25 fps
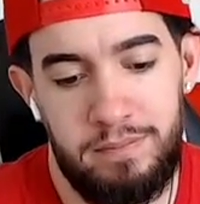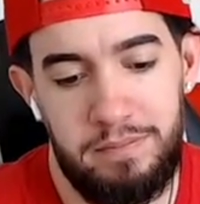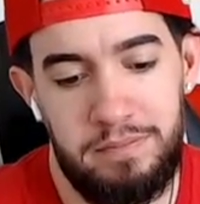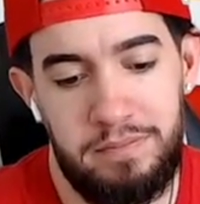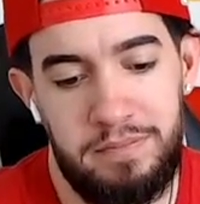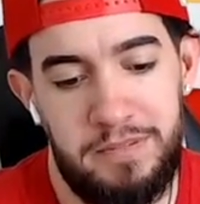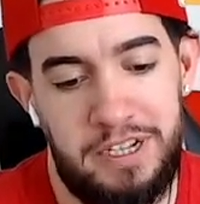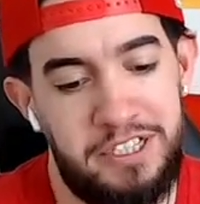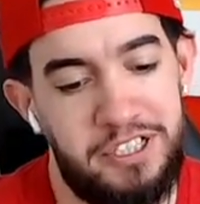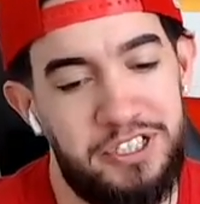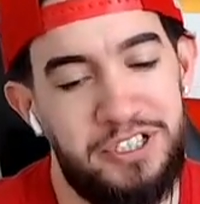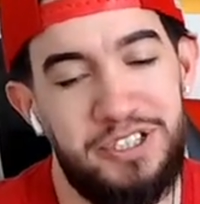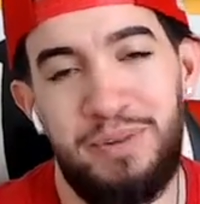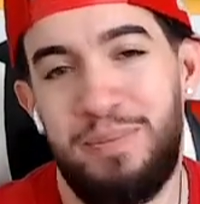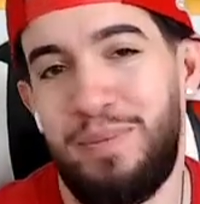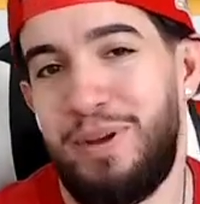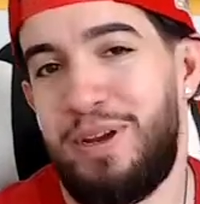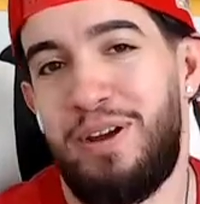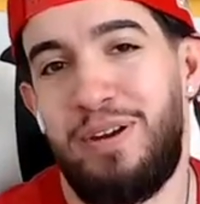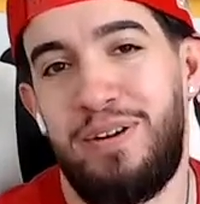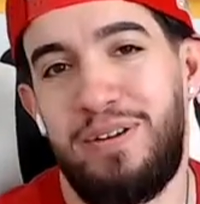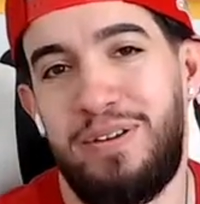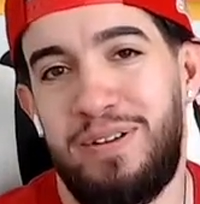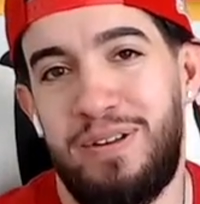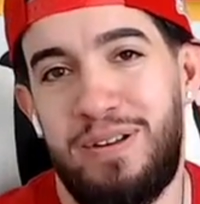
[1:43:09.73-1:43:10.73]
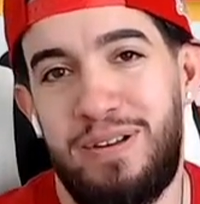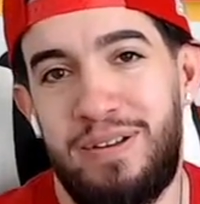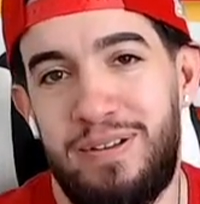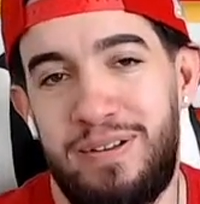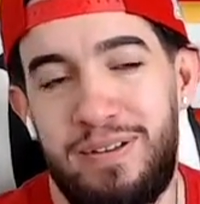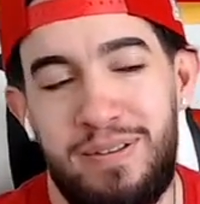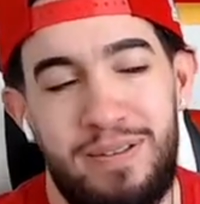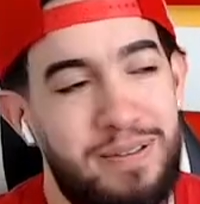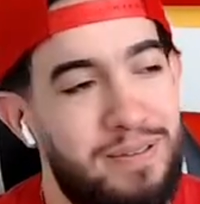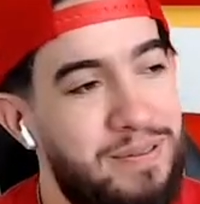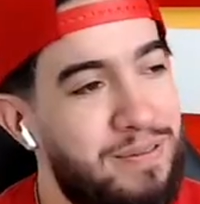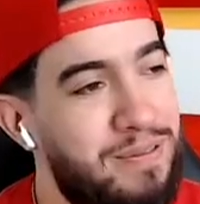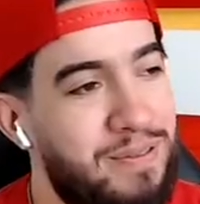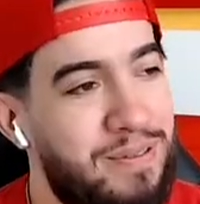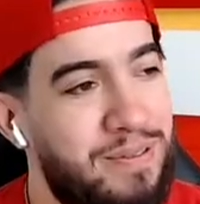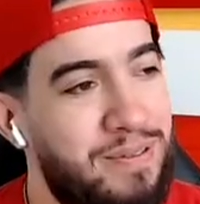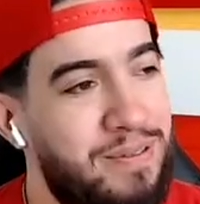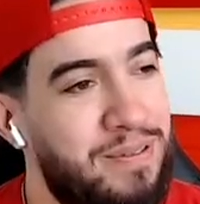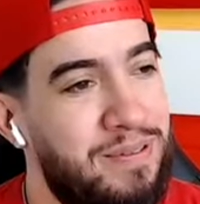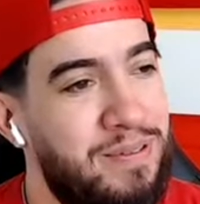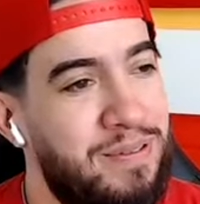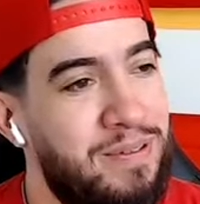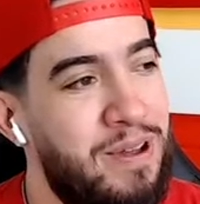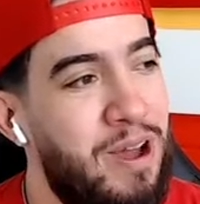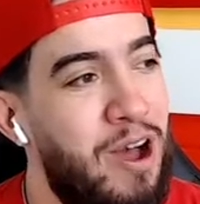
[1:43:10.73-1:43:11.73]
This is gonna be
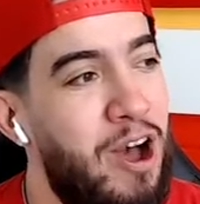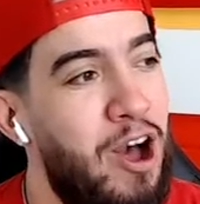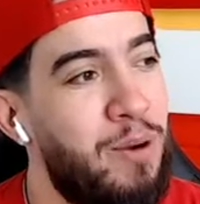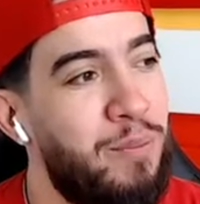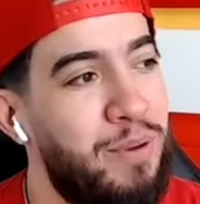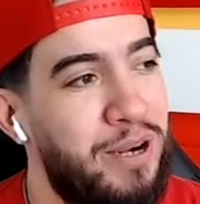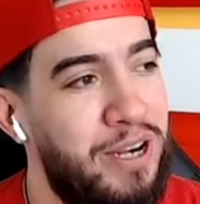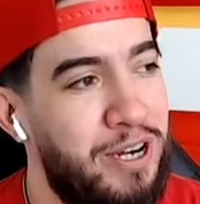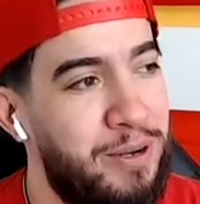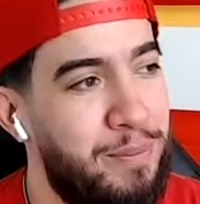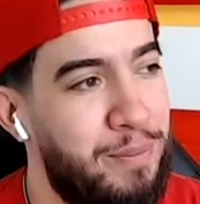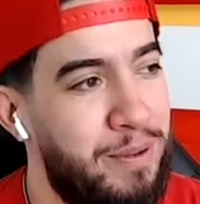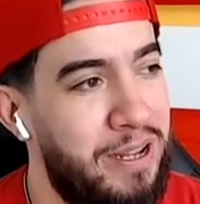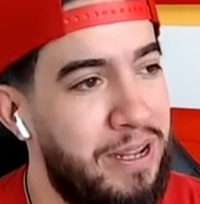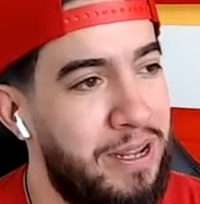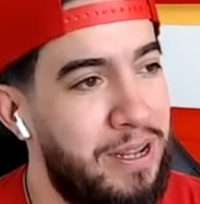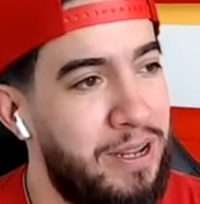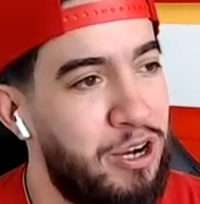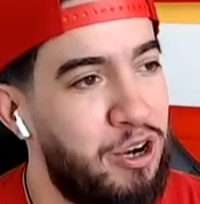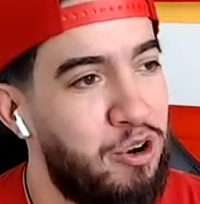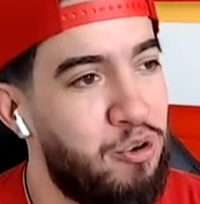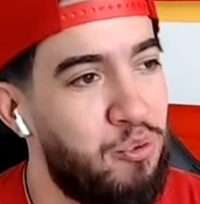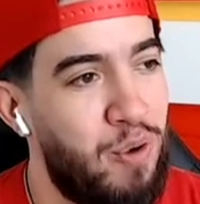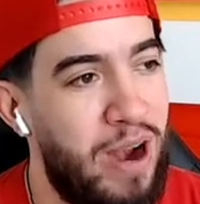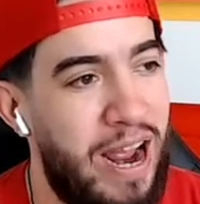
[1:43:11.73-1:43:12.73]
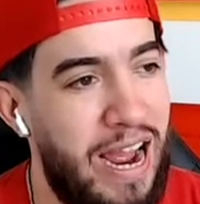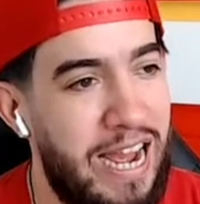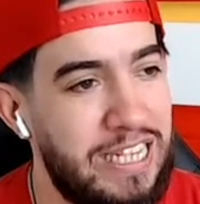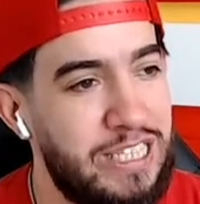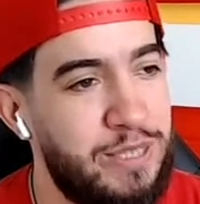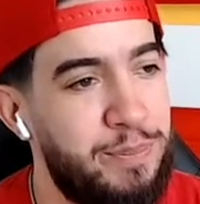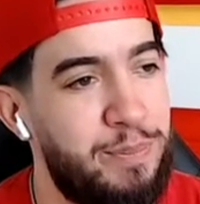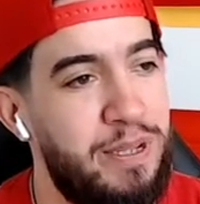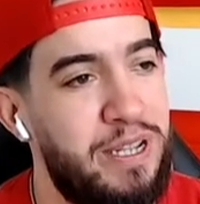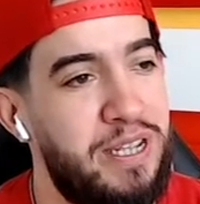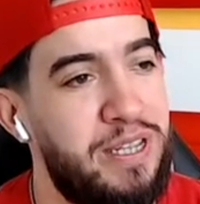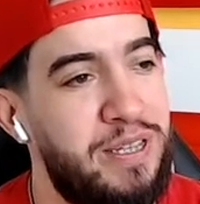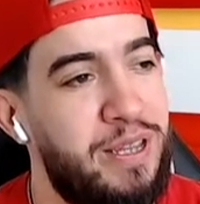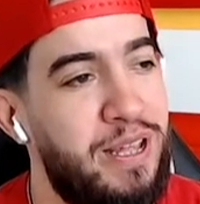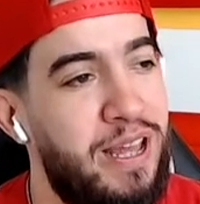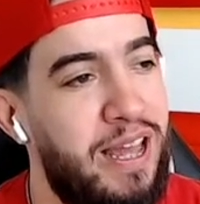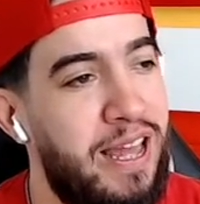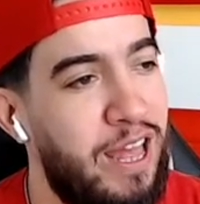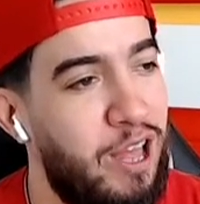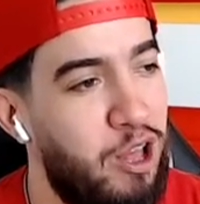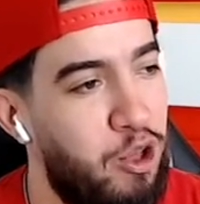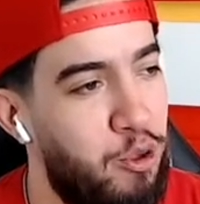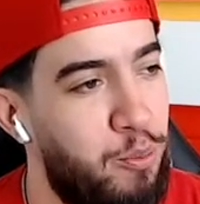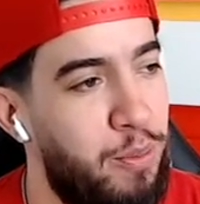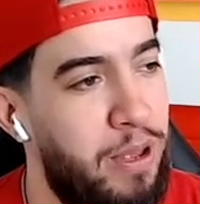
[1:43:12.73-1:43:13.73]
comedy to me. Grasping the
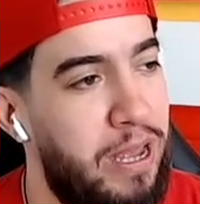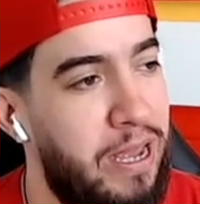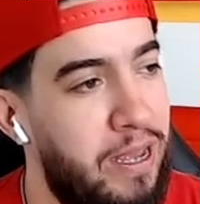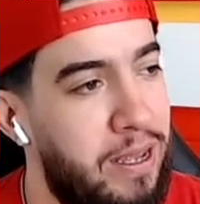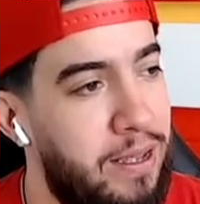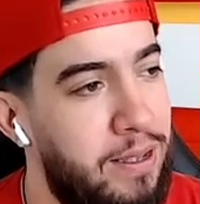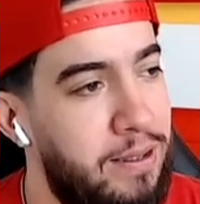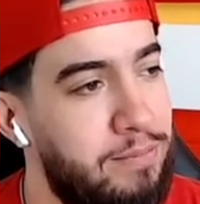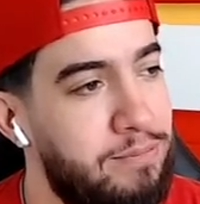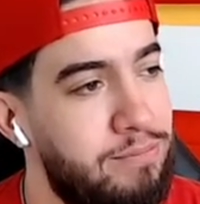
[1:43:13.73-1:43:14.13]
helmet.